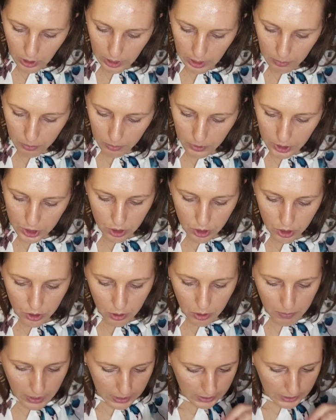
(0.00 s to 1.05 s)
high-pressure
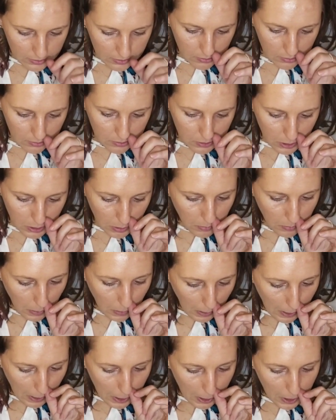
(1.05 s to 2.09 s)
pneumatic system,
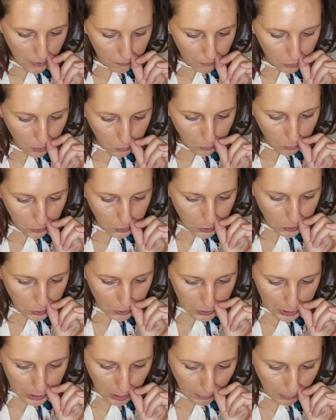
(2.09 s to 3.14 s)
if the moisture
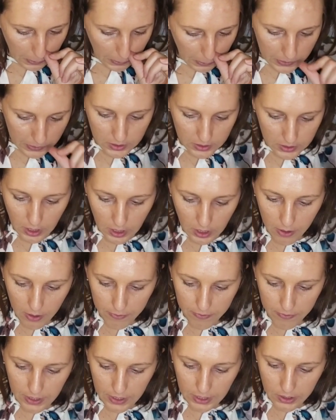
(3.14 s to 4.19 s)
separator does
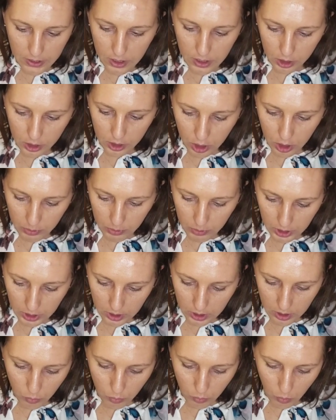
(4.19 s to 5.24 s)
not vent
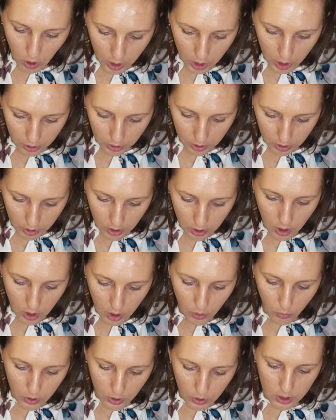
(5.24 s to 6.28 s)
accumulated water
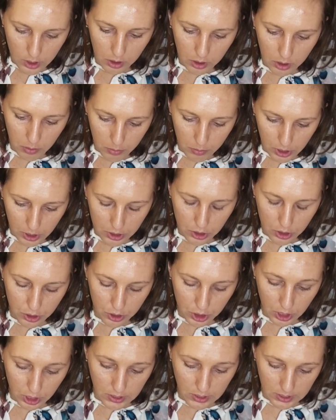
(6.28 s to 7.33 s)
when the compressor
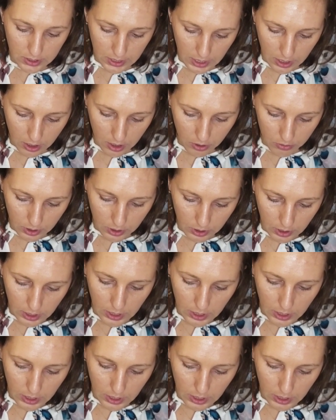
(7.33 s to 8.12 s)
shuts down,